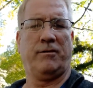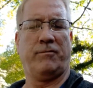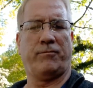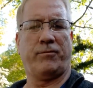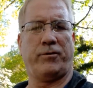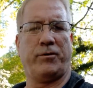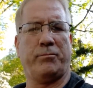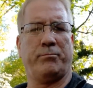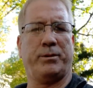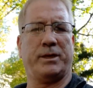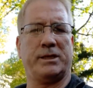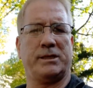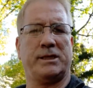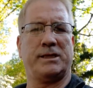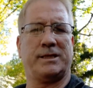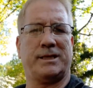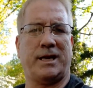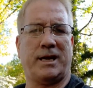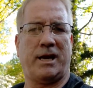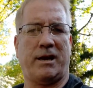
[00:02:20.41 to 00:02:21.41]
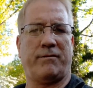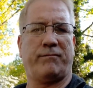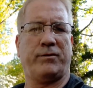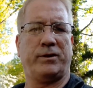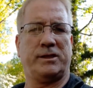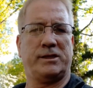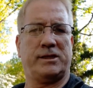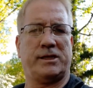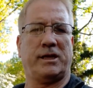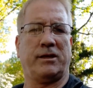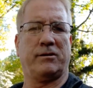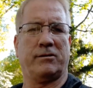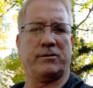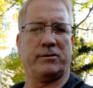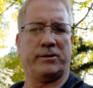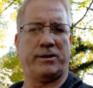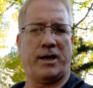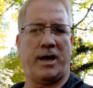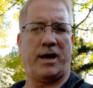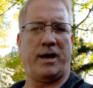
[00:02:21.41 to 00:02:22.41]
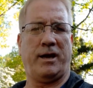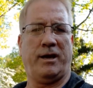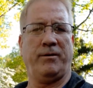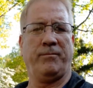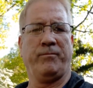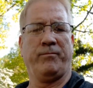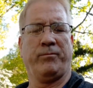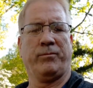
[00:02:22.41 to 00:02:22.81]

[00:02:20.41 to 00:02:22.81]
for your business every single day.